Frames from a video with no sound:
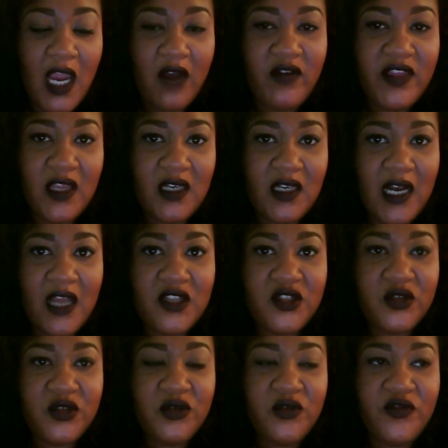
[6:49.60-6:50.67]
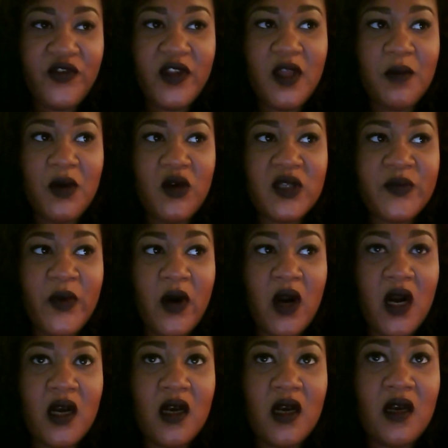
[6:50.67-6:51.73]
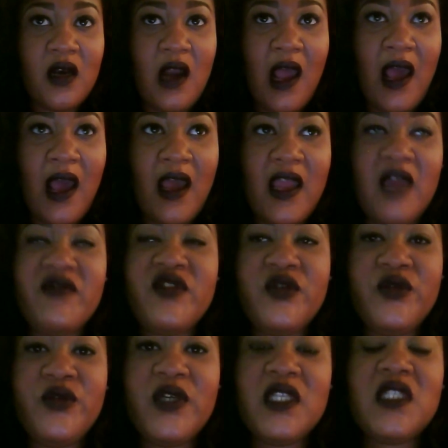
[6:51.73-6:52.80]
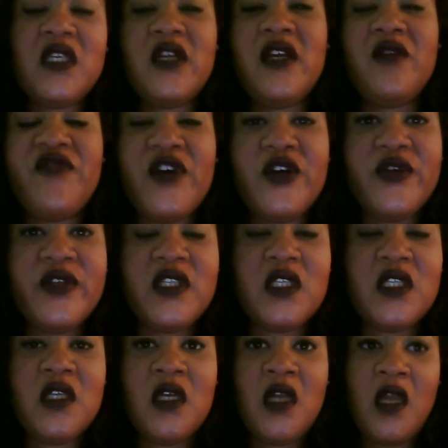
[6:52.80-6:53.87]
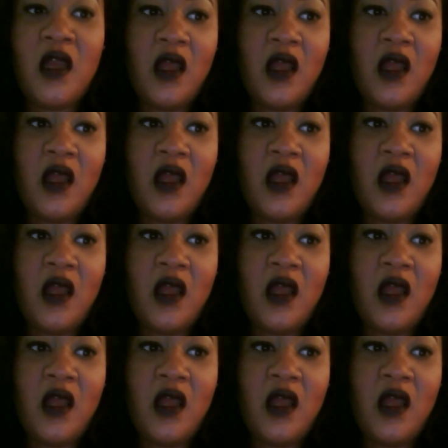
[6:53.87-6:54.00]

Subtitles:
everything that I do, for the most part, I have to consider him first